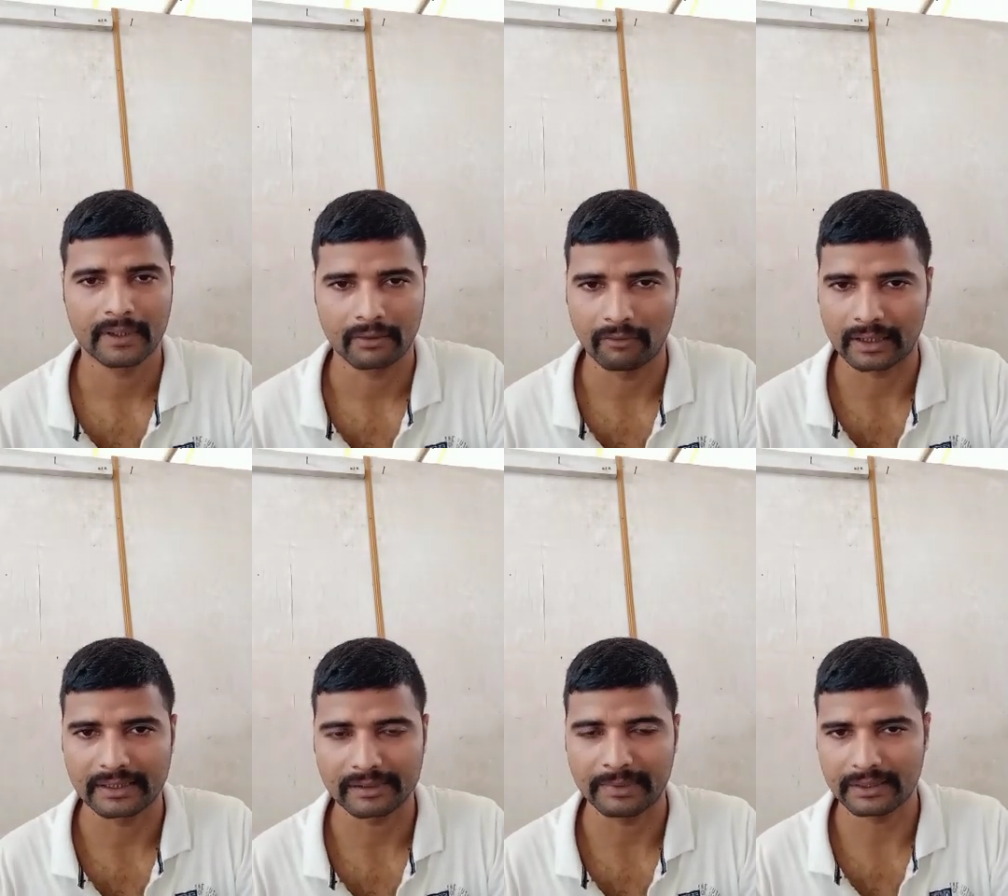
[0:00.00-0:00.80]
What
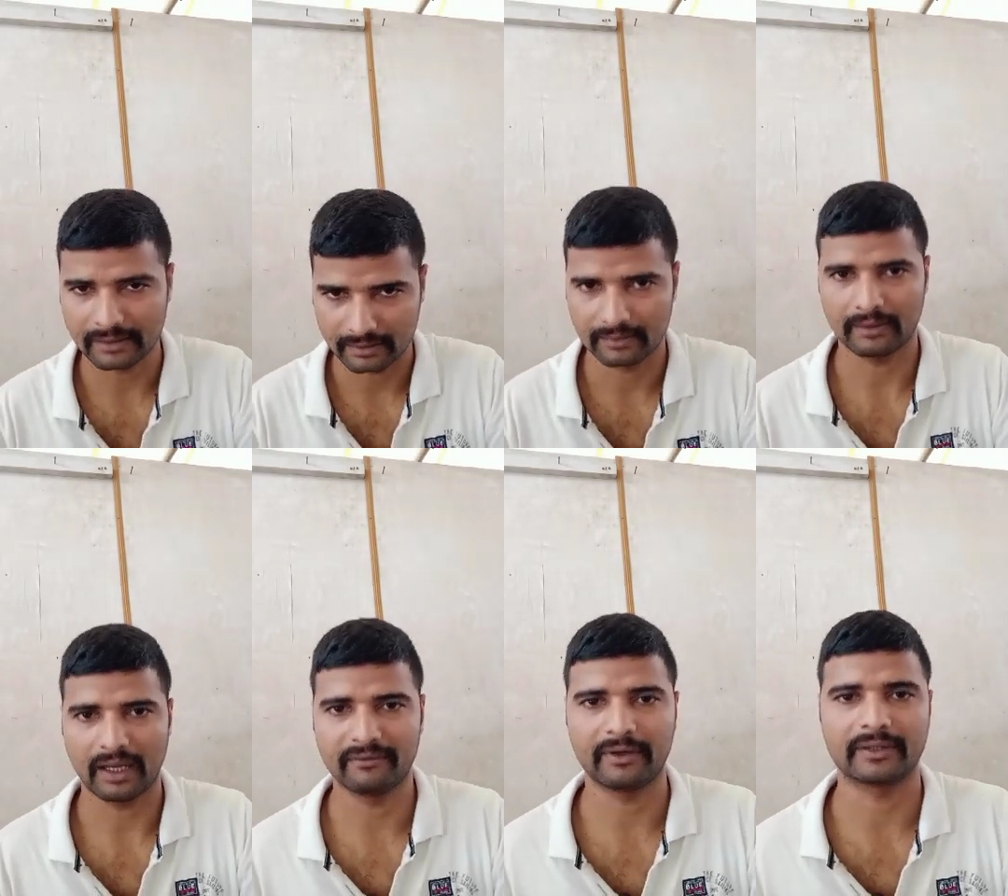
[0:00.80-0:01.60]
this mean?
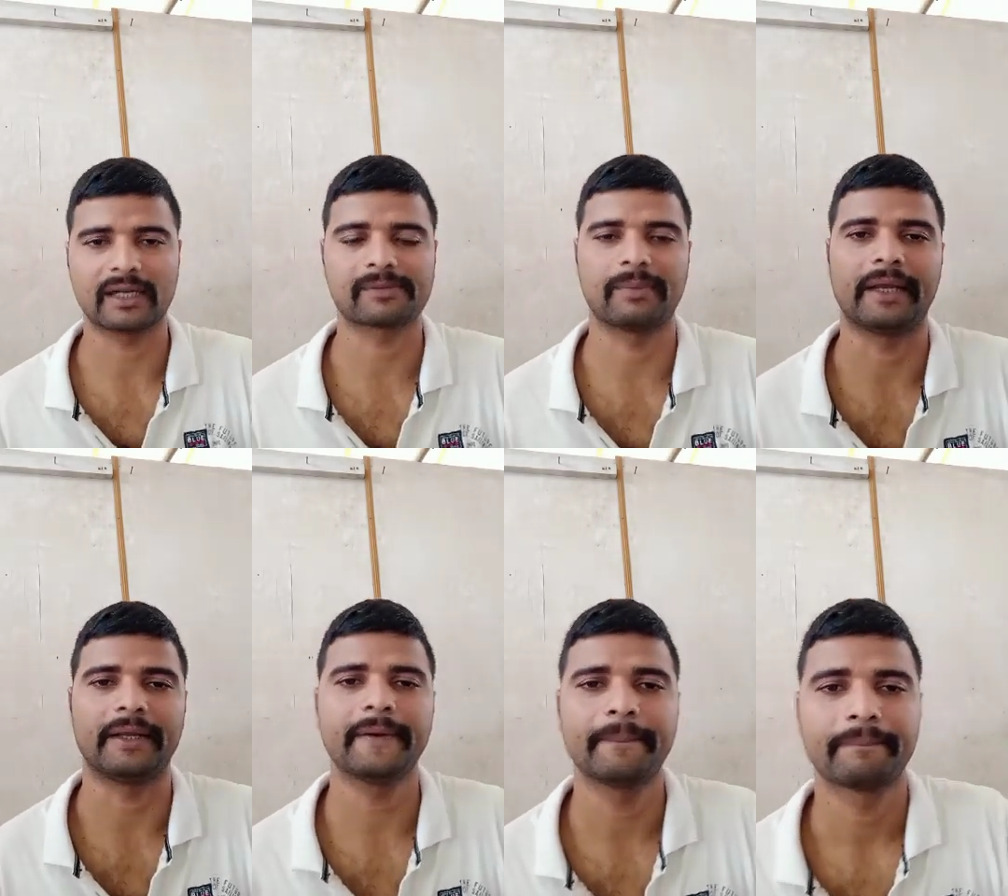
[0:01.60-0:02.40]
I'm further
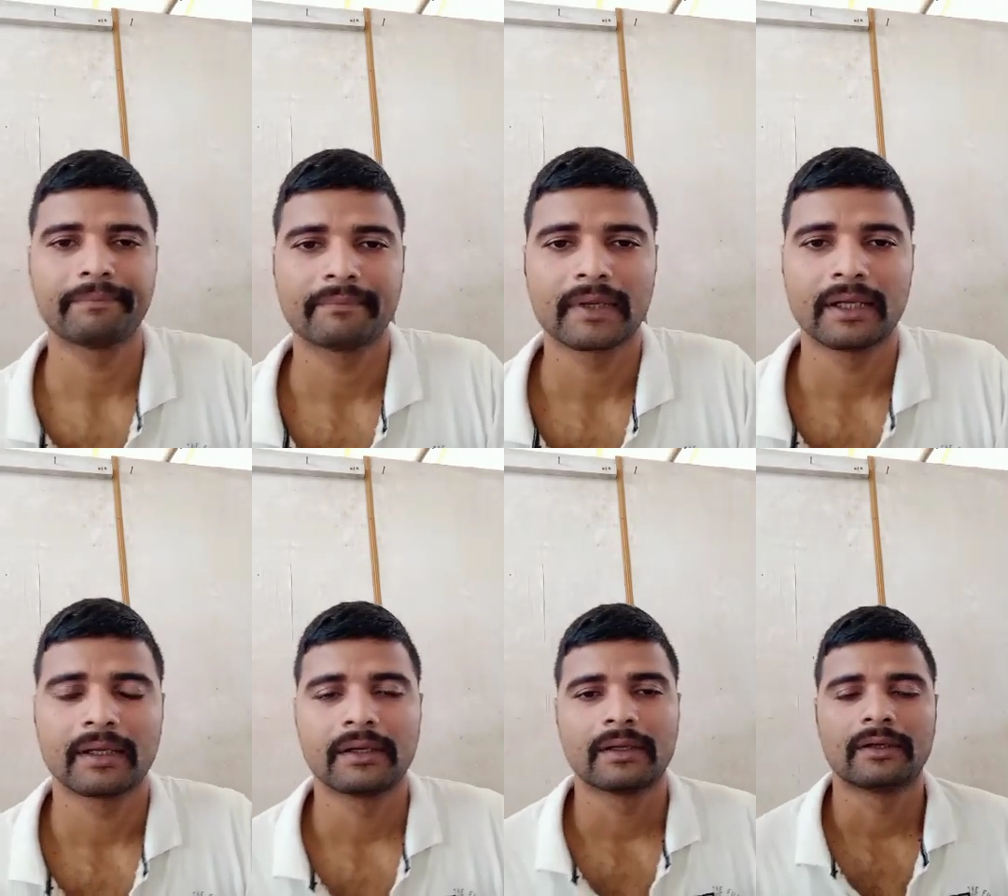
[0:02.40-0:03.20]
explaining.
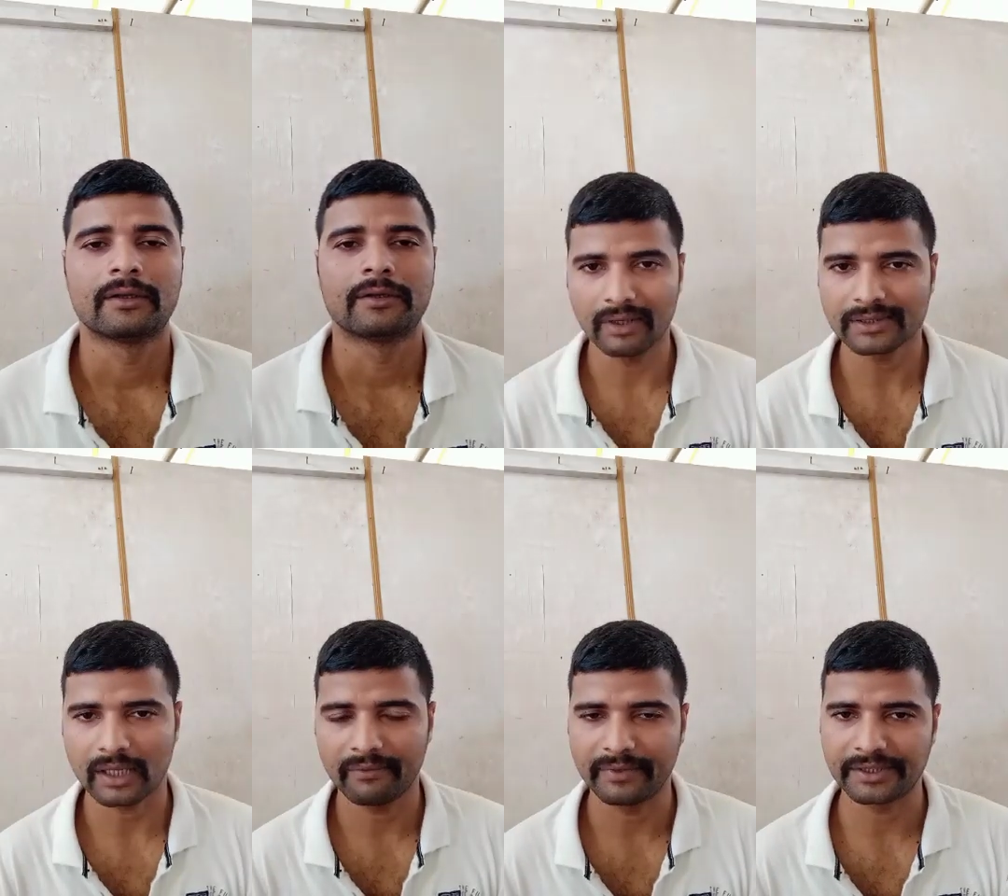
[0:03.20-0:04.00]
Once
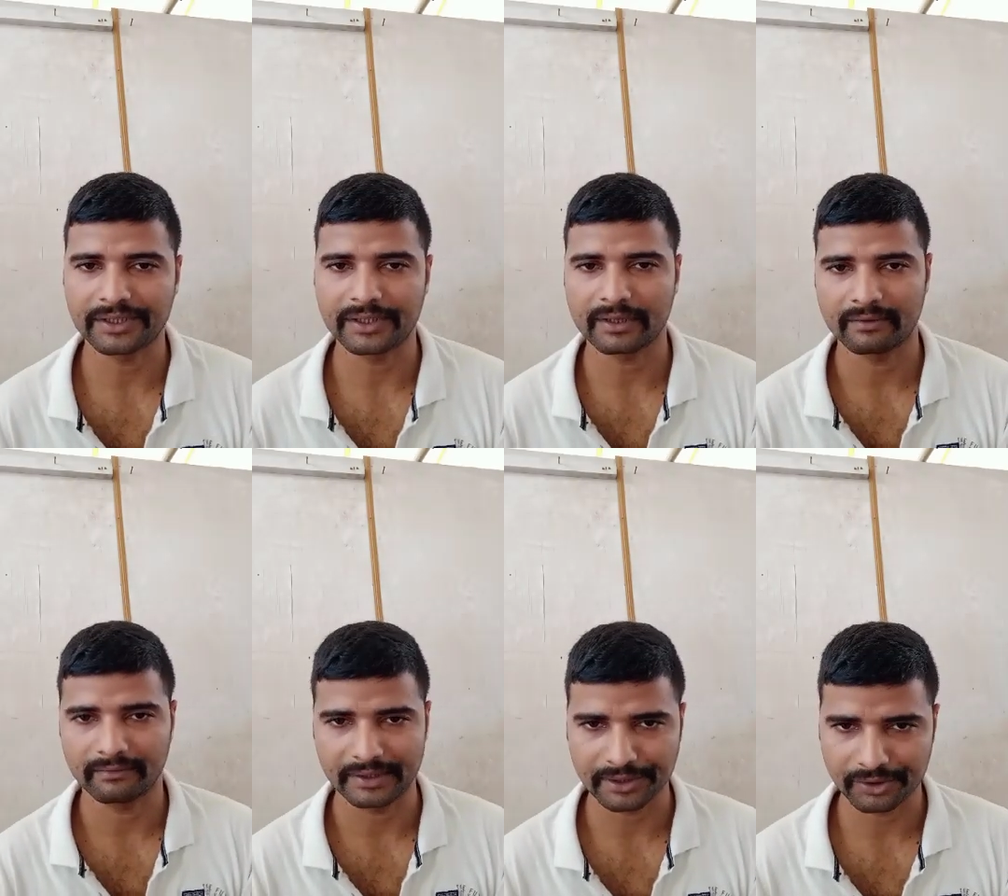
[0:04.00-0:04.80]
a visitor
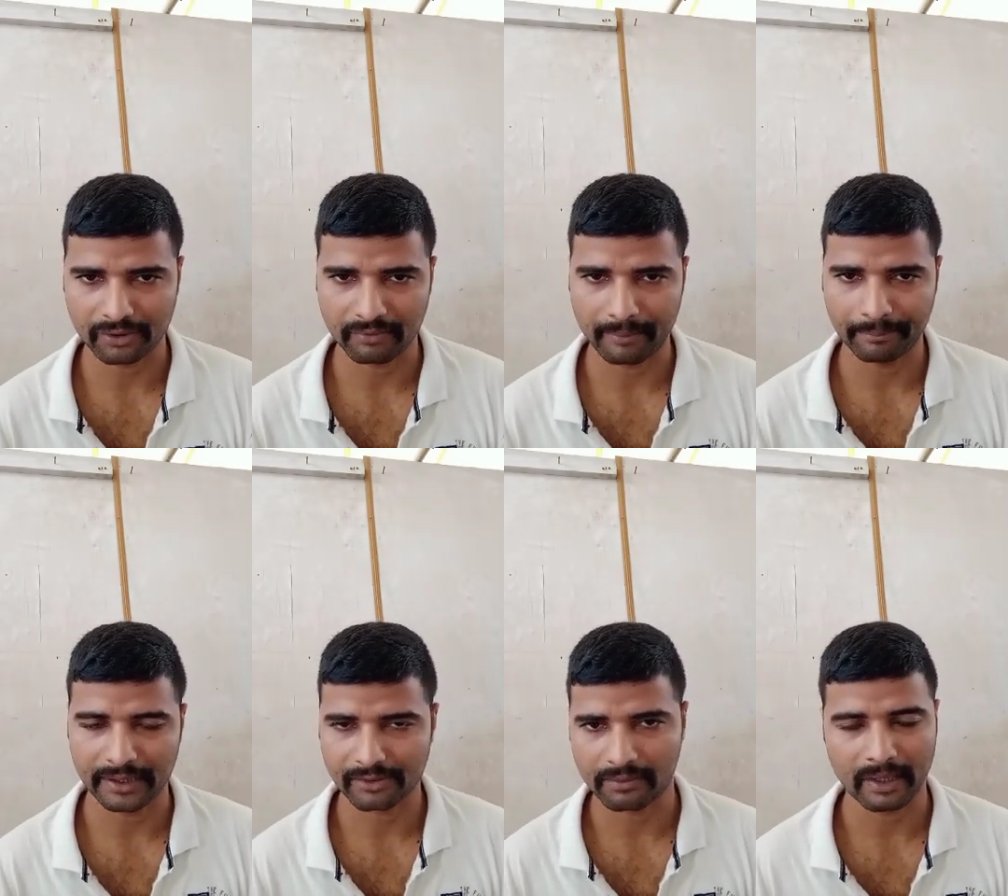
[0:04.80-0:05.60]
visits your web
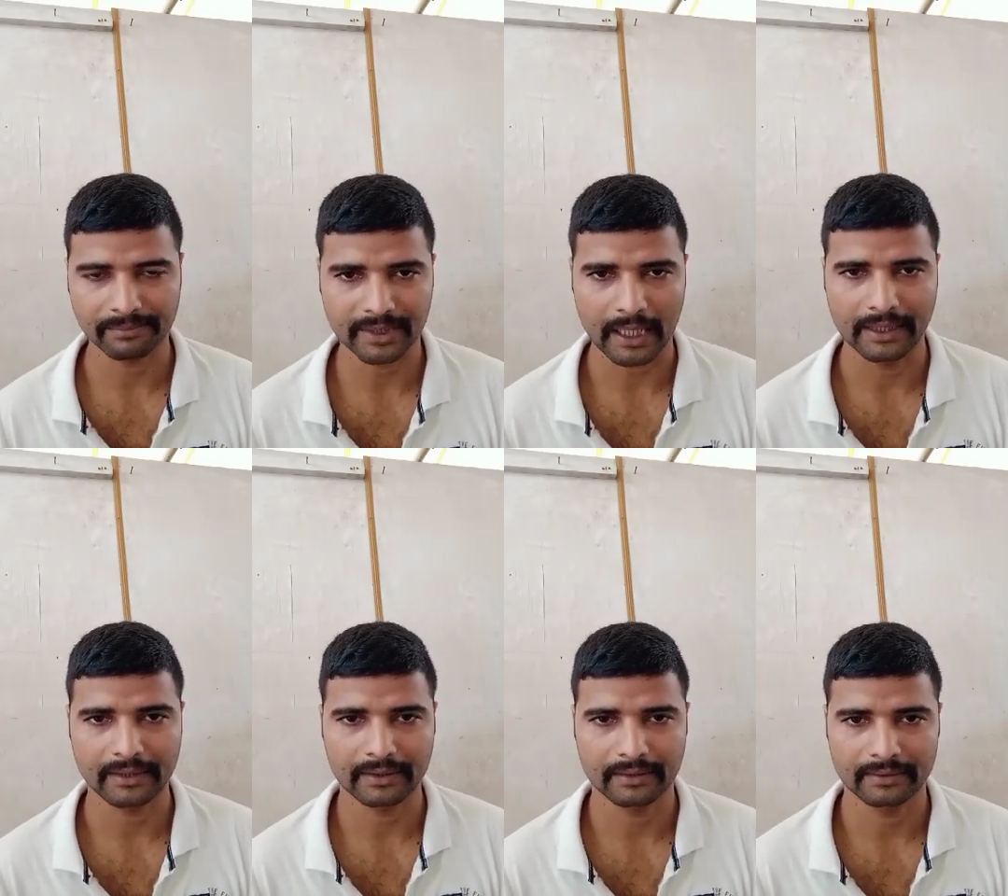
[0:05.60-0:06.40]
page or
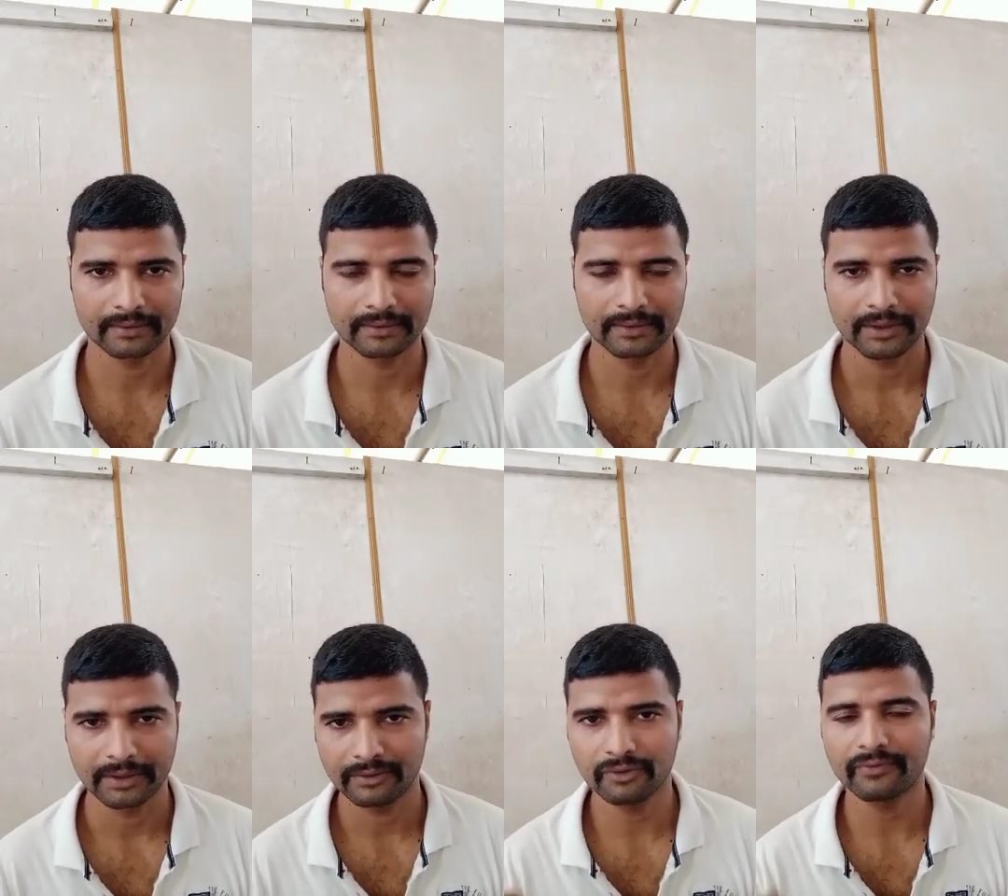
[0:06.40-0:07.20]
website,
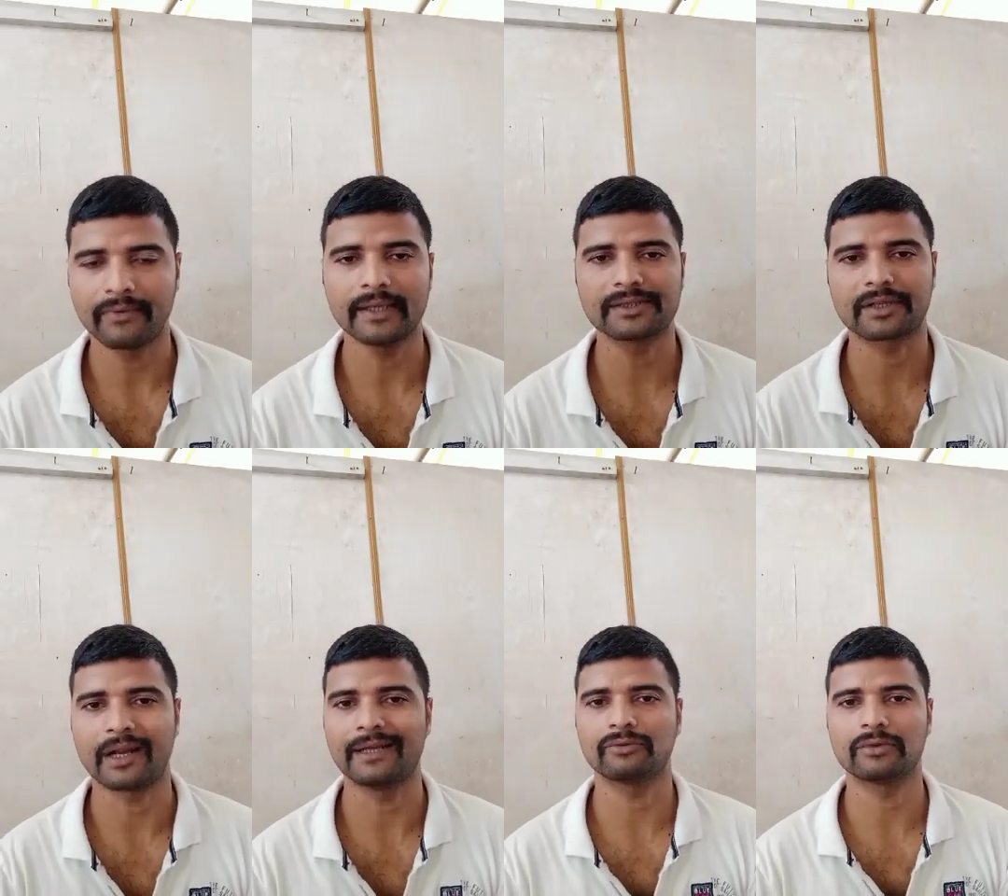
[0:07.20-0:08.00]
you first
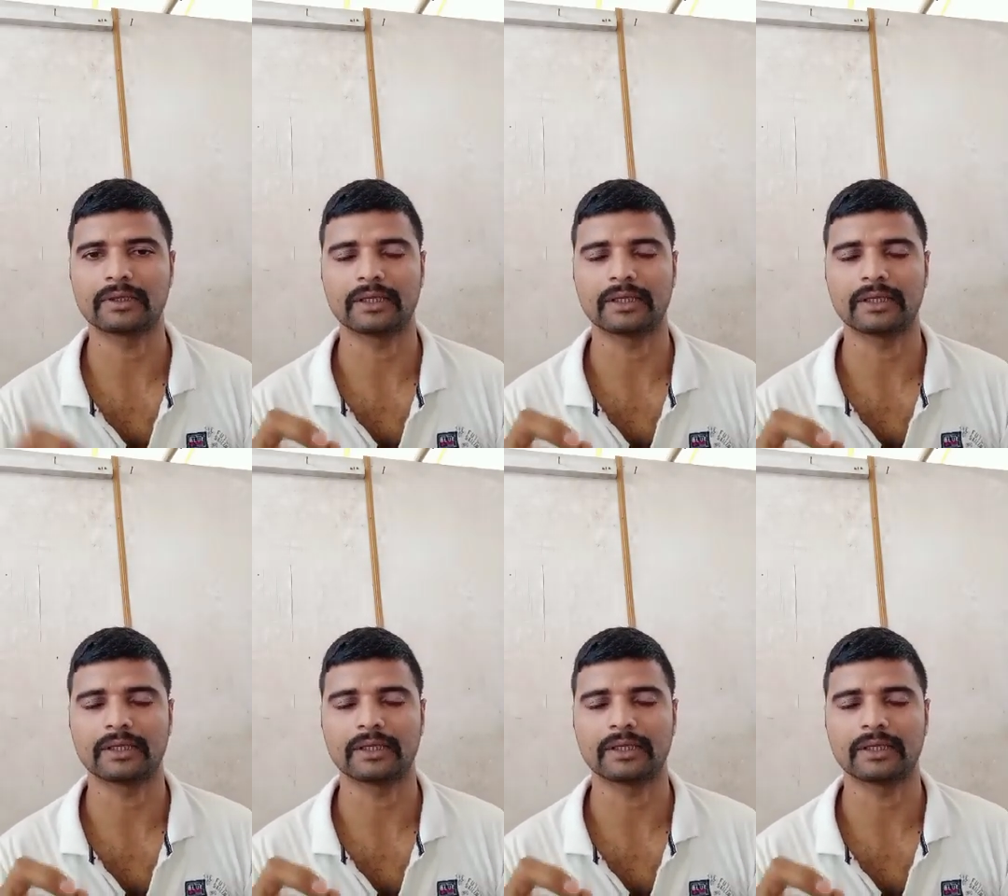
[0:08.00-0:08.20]
try to